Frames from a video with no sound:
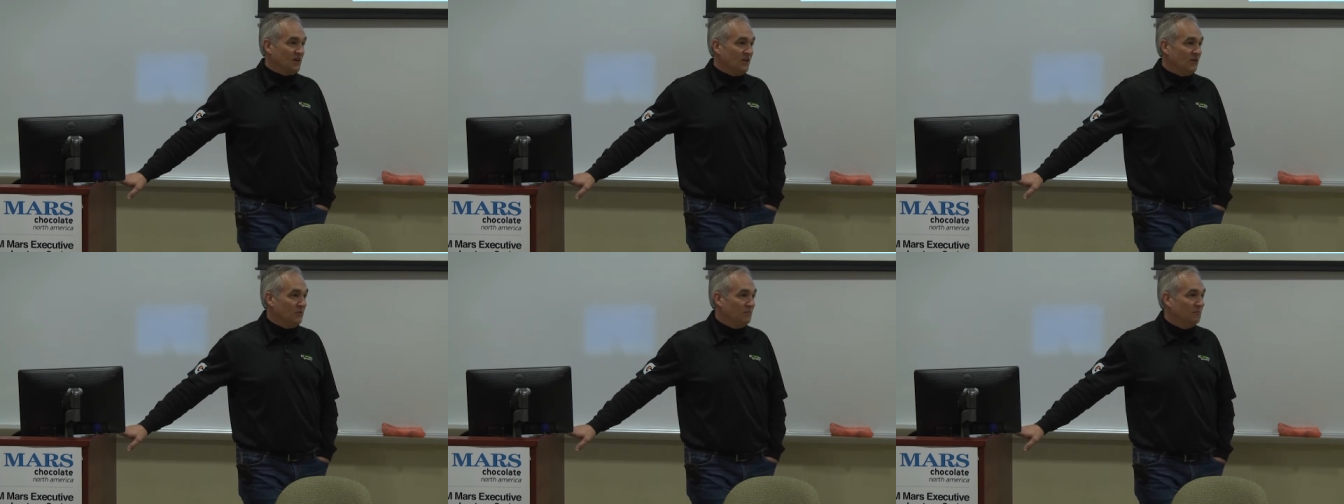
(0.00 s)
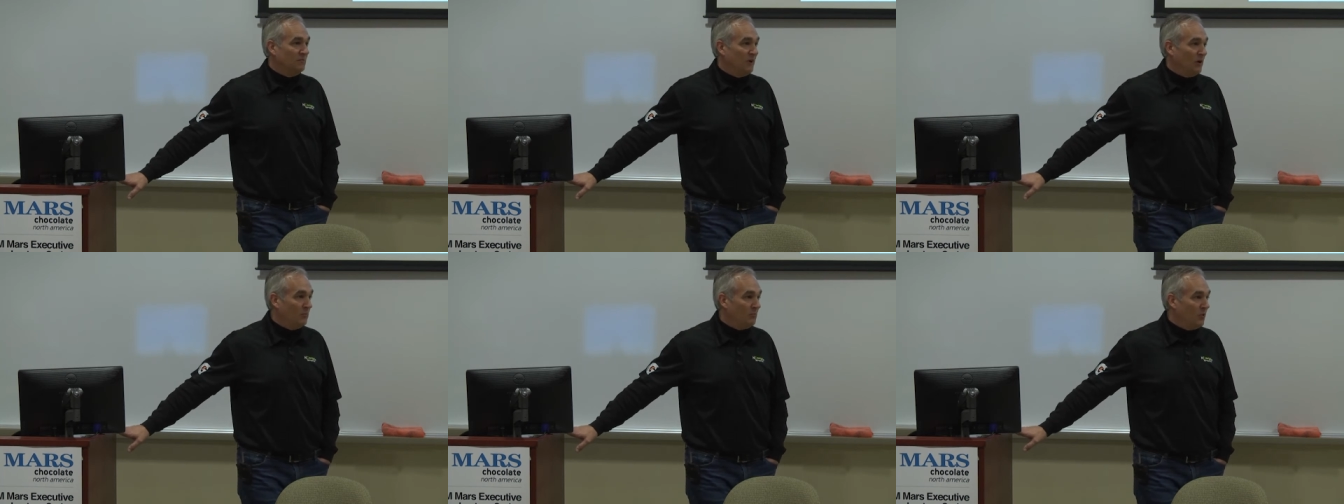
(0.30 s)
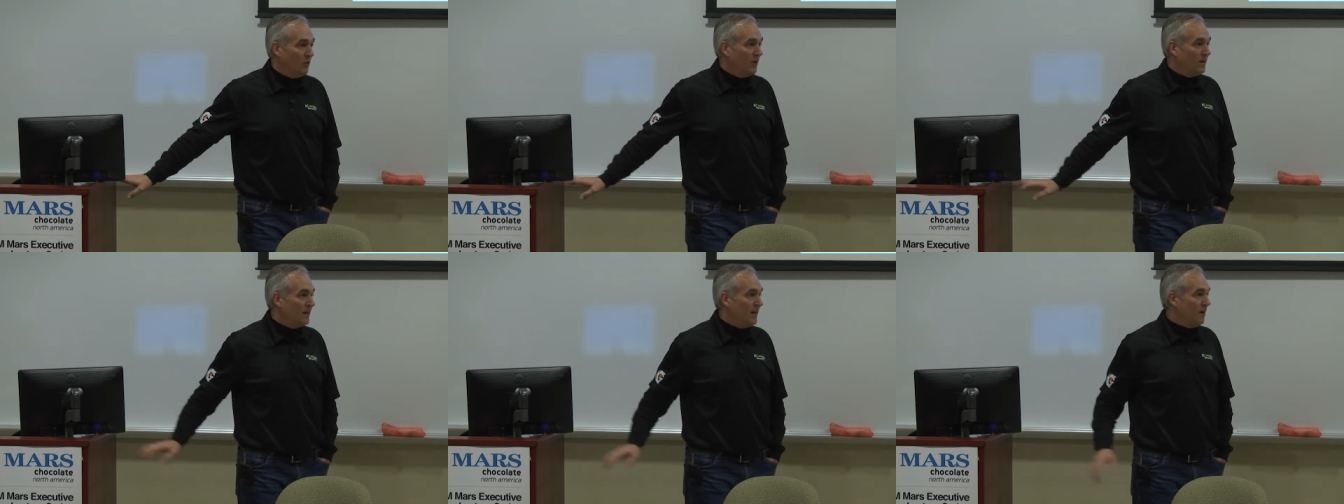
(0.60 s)
I'll, I'll
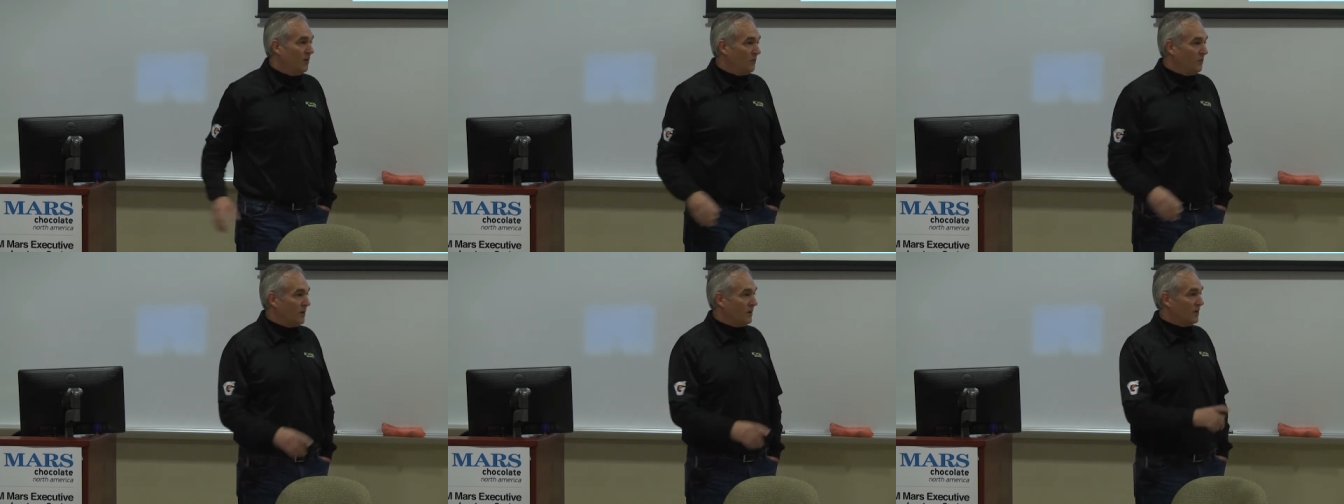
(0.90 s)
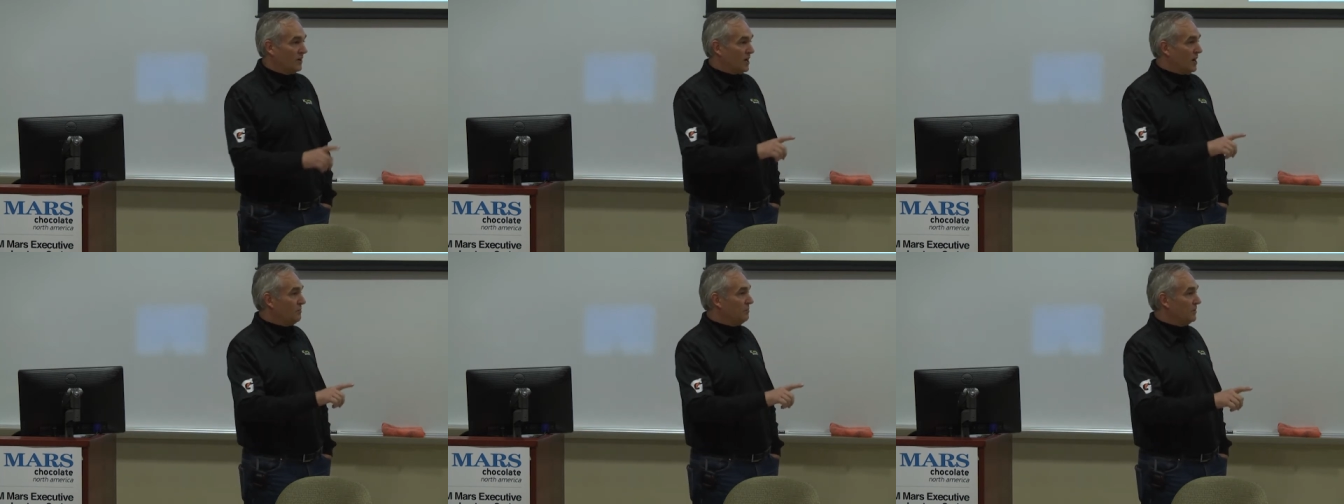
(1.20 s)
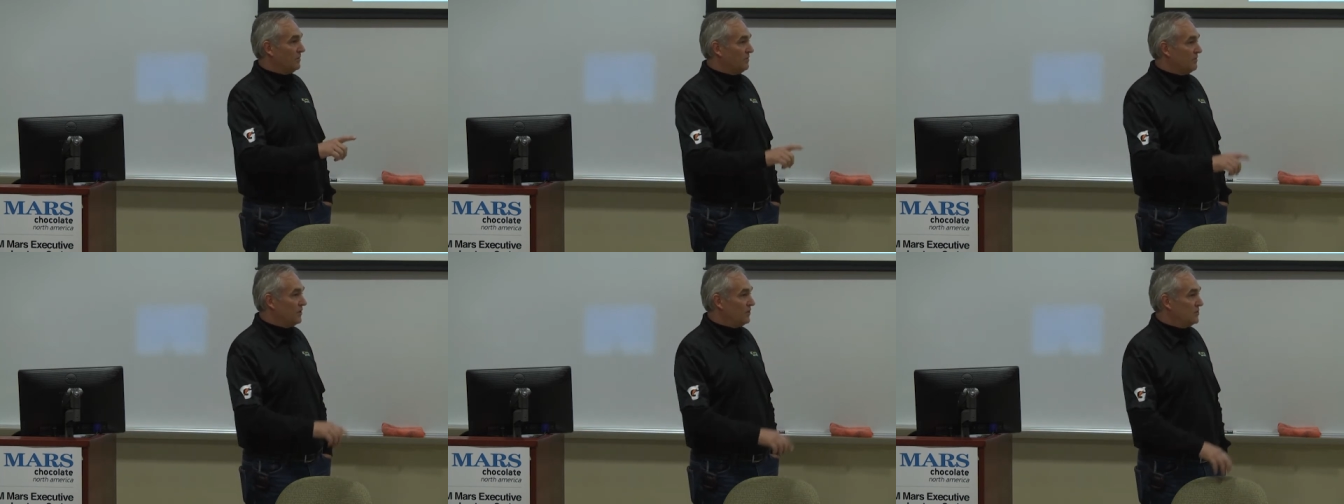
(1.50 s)
point out where a
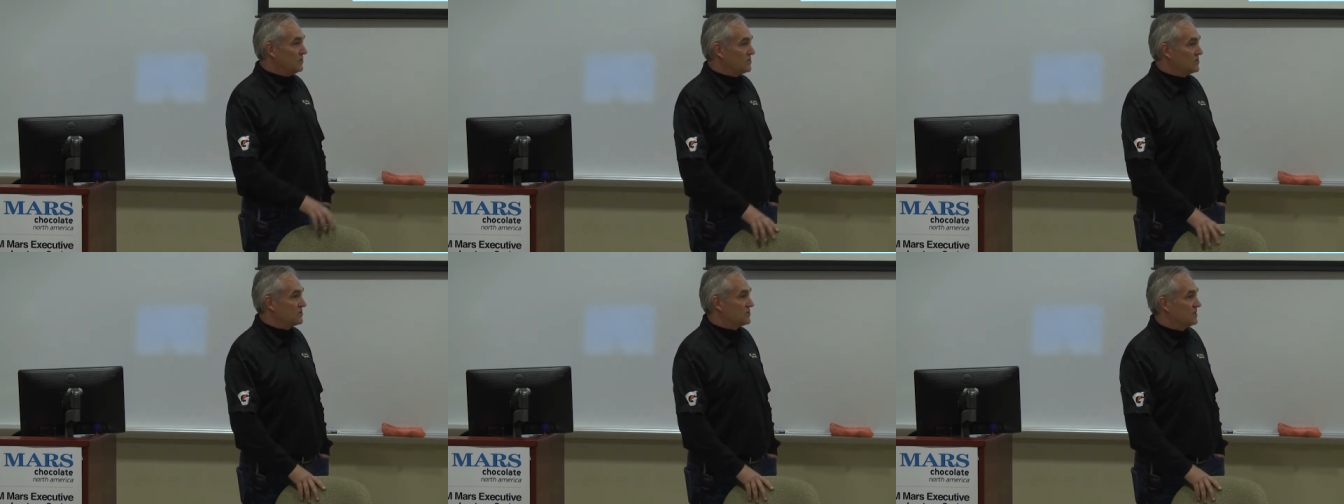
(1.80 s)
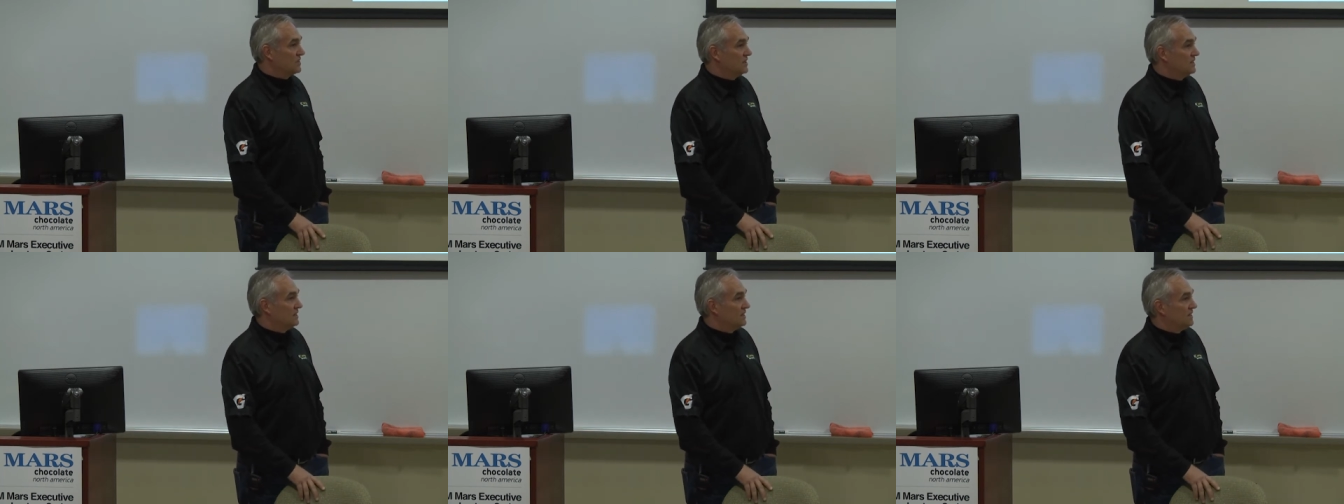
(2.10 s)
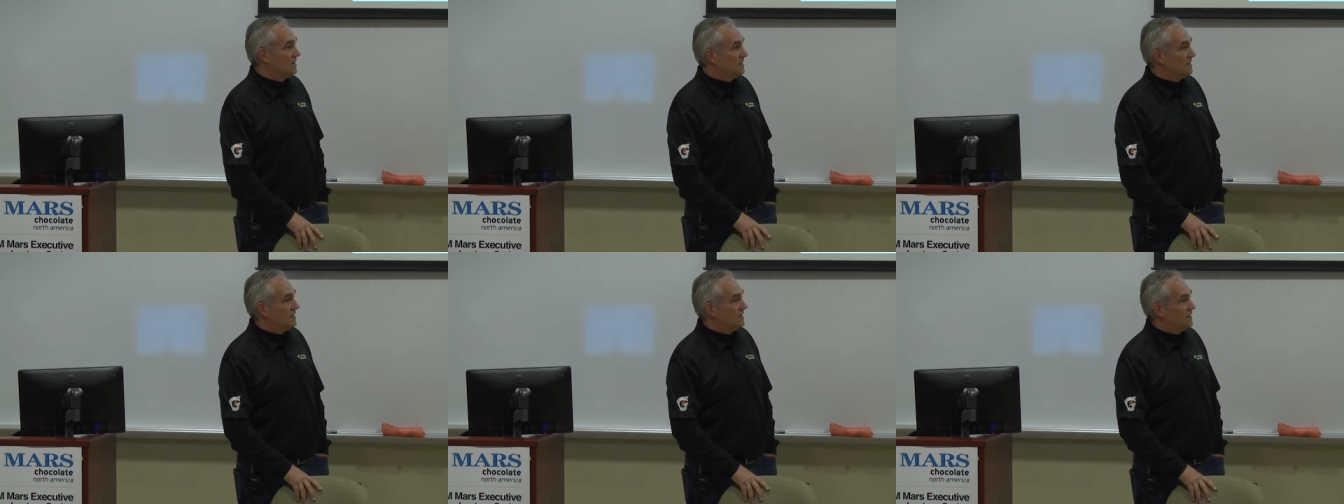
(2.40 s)
couple of those,
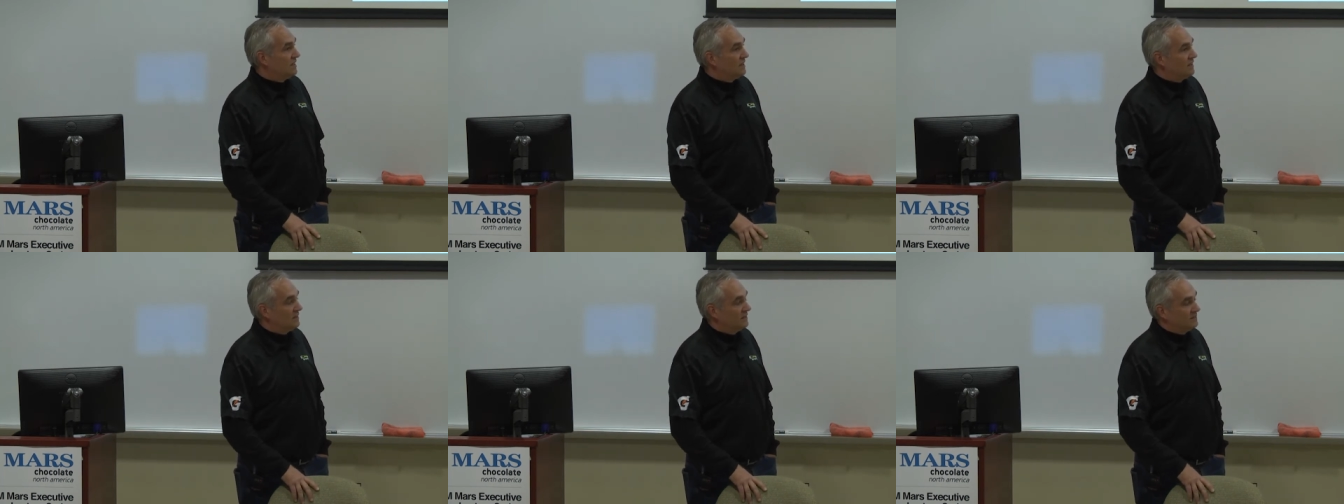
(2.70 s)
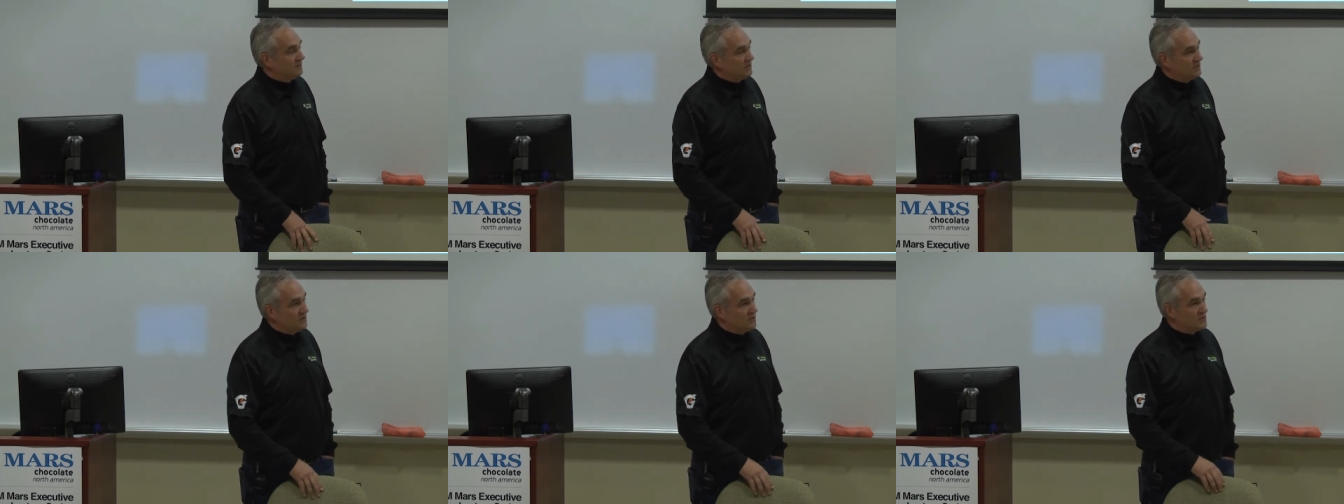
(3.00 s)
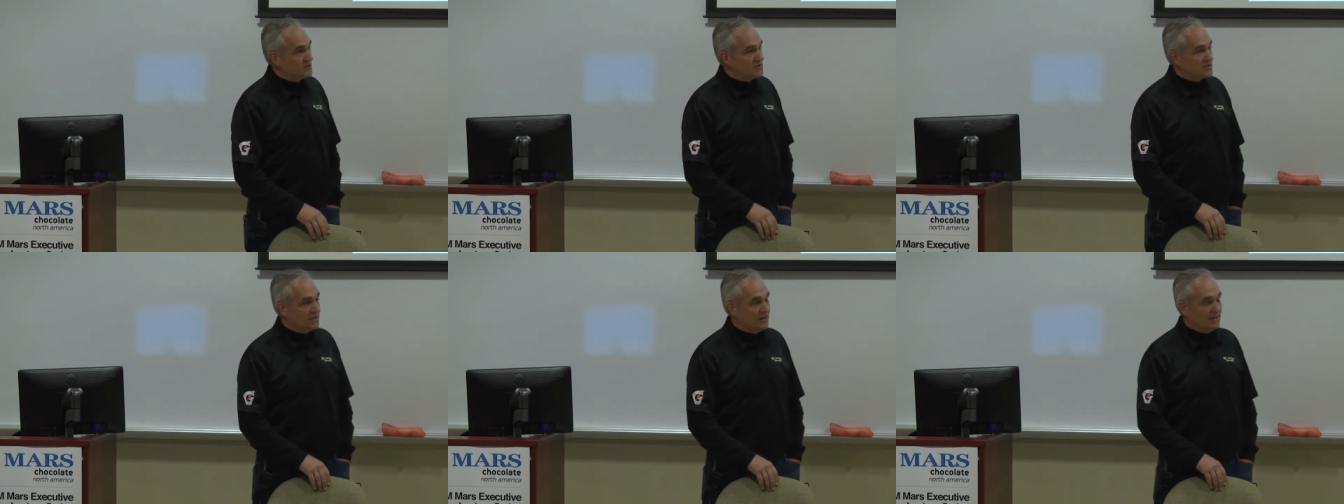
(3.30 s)
uh,
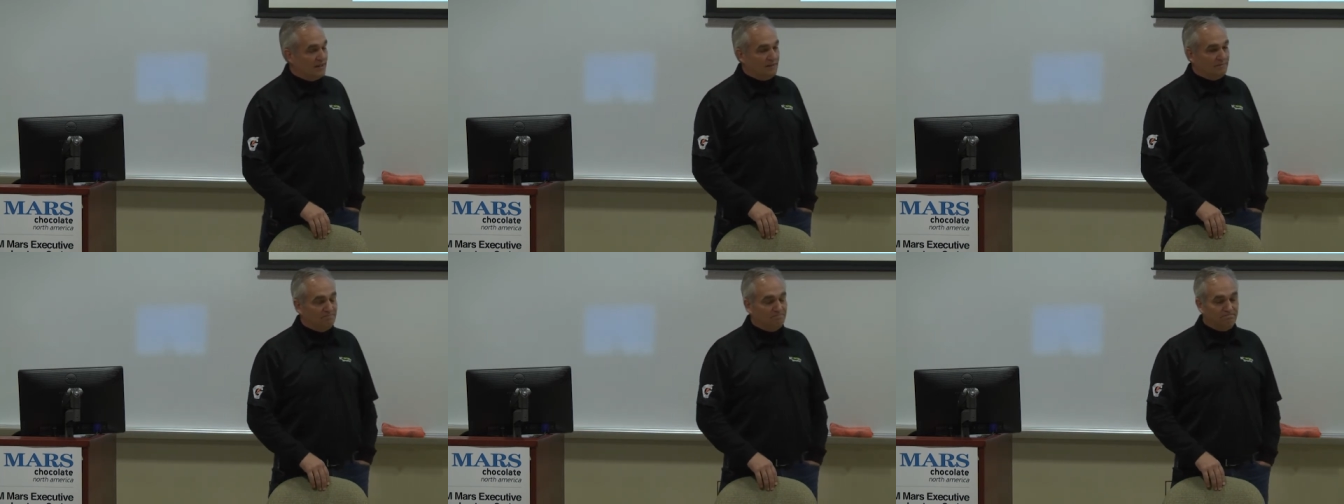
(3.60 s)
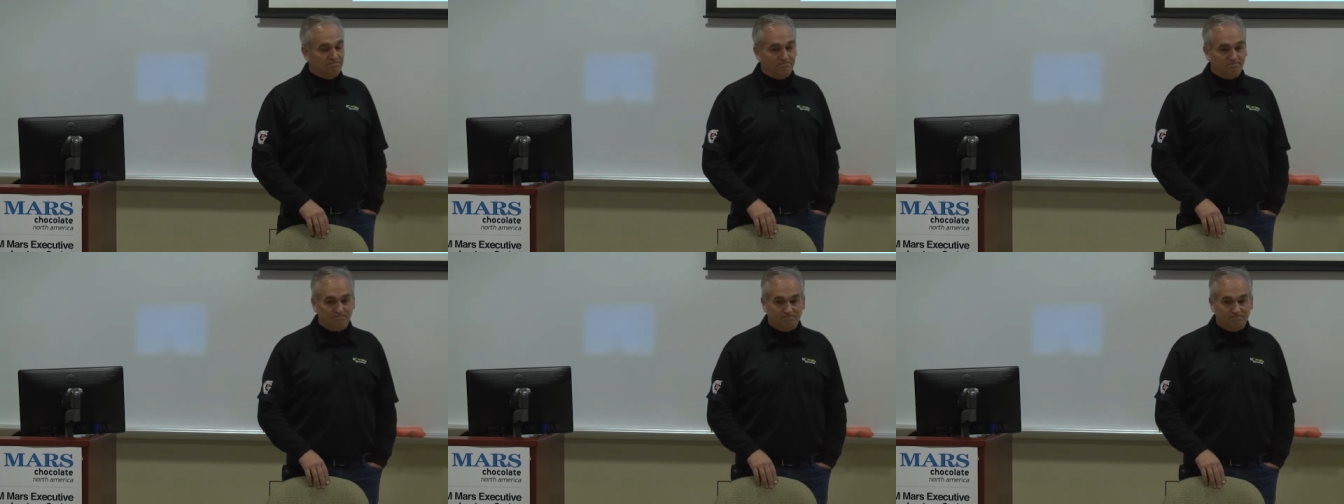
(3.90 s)
those um,